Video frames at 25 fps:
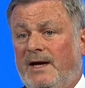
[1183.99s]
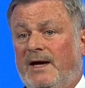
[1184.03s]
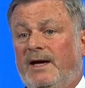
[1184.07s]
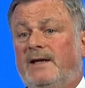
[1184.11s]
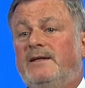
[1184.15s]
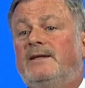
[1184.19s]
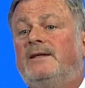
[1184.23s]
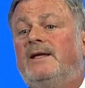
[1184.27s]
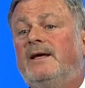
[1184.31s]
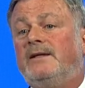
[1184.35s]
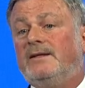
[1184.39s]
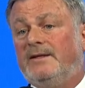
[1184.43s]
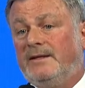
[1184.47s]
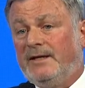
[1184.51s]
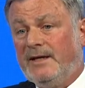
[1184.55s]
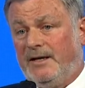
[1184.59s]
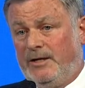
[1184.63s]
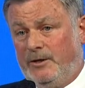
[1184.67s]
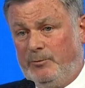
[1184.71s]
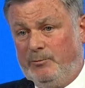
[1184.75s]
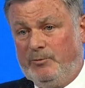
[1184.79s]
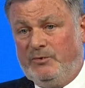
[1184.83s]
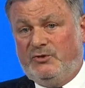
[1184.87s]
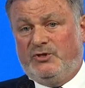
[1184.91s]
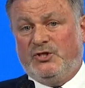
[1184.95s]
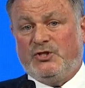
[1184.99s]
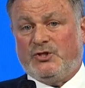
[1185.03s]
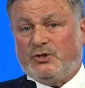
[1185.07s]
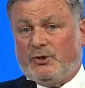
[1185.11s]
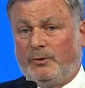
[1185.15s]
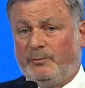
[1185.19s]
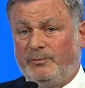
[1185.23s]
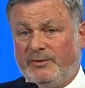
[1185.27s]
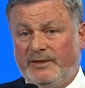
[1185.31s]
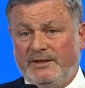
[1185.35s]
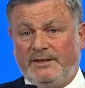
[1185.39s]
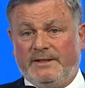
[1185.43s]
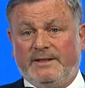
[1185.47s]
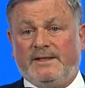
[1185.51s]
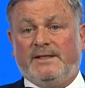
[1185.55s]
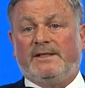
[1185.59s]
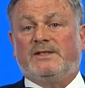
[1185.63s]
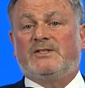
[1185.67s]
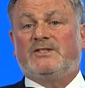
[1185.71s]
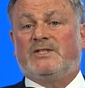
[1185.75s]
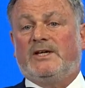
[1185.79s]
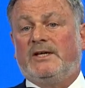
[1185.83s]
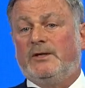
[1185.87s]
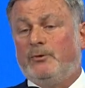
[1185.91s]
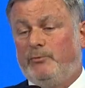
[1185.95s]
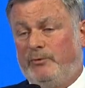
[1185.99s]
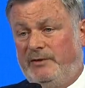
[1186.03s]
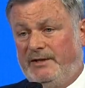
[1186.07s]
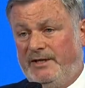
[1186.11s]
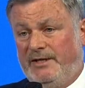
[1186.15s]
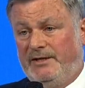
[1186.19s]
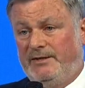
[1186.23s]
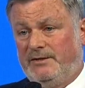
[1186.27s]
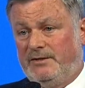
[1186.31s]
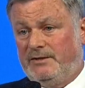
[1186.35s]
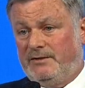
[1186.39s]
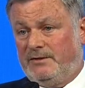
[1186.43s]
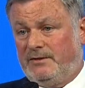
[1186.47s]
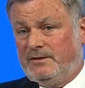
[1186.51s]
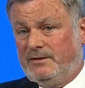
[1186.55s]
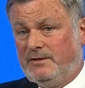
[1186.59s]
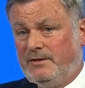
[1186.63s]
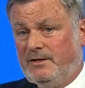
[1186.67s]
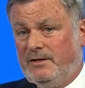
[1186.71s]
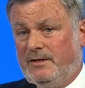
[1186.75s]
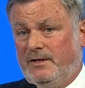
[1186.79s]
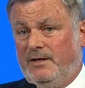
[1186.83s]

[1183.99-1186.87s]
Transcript: At that time, she's completely exsanguinated